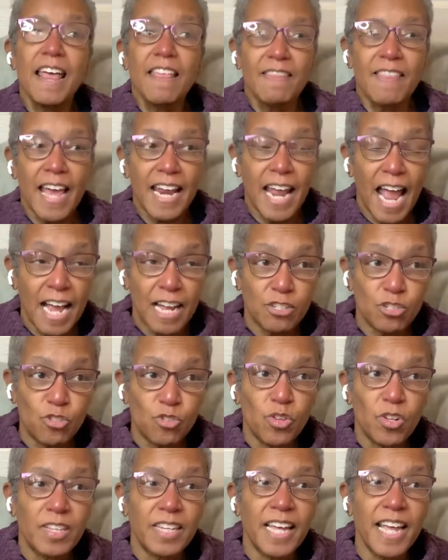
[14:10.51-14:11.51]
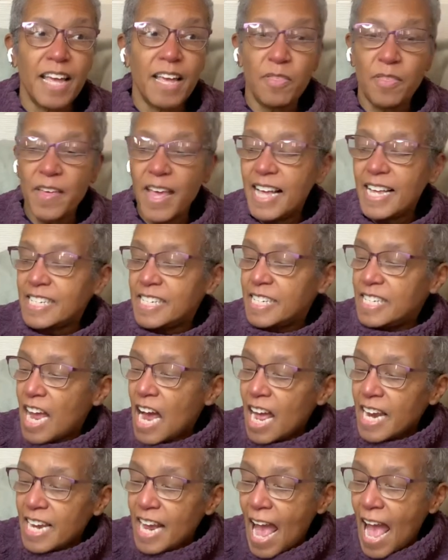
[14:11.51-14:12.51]
That extra length is
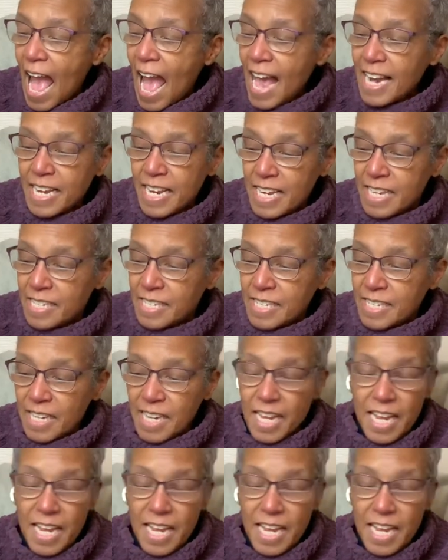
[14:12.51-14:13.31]
not added